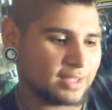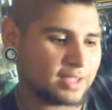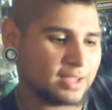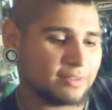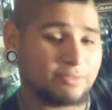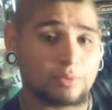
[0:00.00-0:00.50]

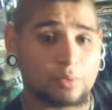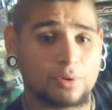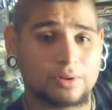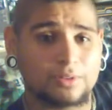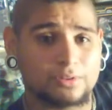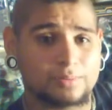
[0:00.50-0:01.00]
can't
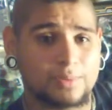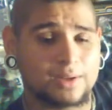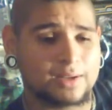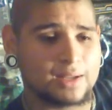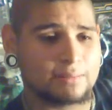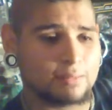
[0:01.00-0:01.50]
afford those
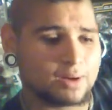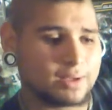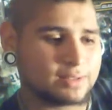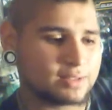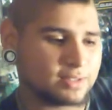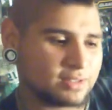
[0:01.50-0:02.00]
big name
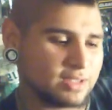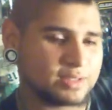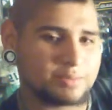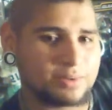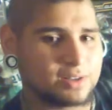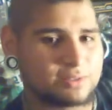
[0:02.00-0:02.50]
brands,
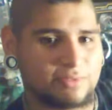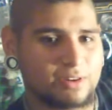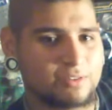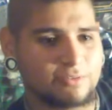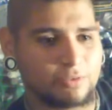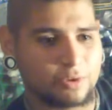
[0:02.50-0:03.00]
Shakespeare is
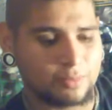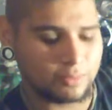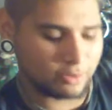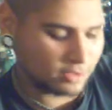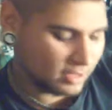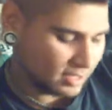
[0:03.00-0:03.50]
very
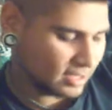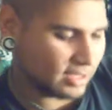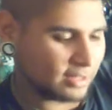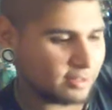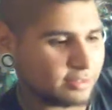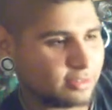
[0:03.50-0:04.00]
affordable.
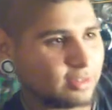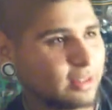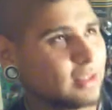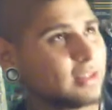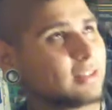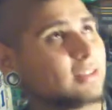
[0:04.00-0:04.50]
This
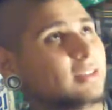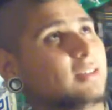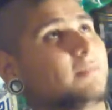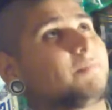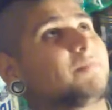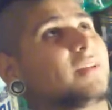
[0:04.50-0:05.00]
like
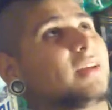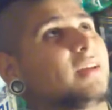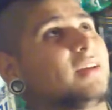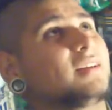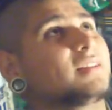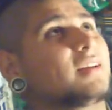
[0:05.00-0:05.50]

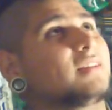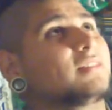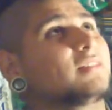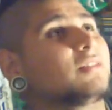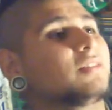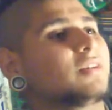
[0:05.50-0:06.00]
in a discount
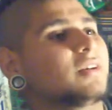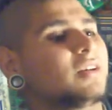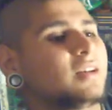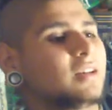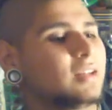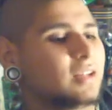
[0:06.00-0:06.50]
store,
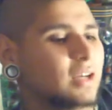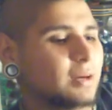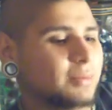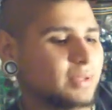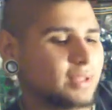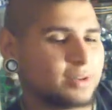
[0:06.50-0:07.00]

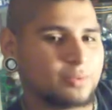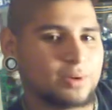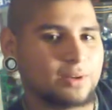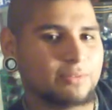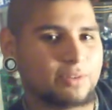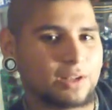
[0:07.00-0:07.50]
I mean they can
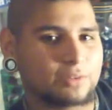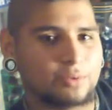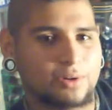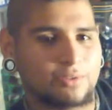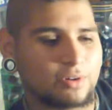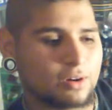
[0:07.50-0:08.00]
run for like
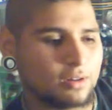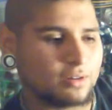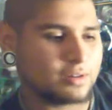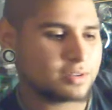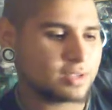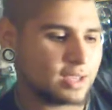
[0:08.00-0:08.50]
$24,
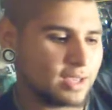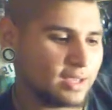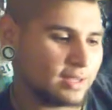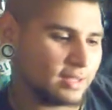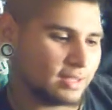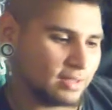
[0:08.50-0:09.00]

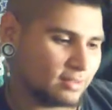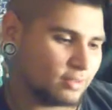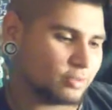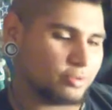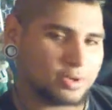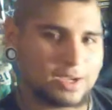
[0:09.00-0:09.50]
and in a
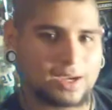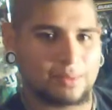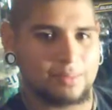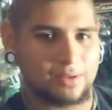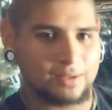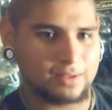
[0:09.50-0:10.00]
local
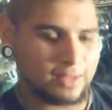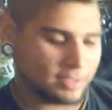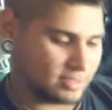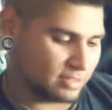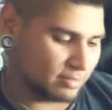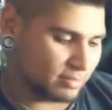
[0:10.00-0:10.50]
academy
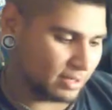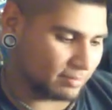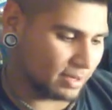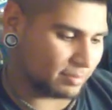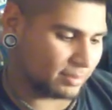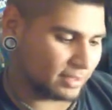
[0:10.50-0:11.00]
that's nearby
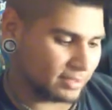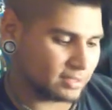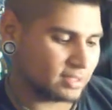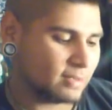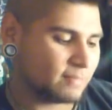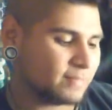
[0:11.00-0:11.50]
my
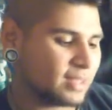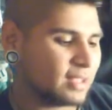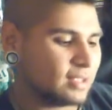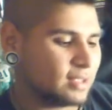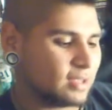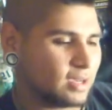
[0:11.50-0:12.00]
place,
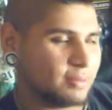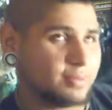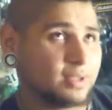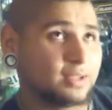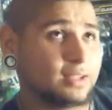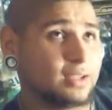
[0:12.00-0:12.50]

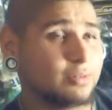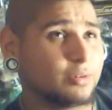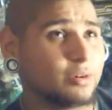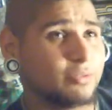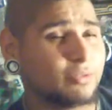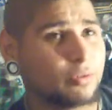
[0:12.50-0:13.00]
they would
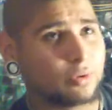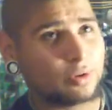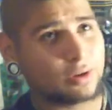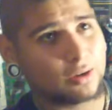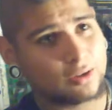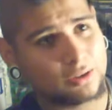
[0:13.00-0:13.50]
go
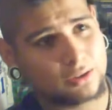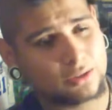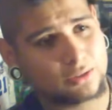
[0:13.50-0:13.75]
for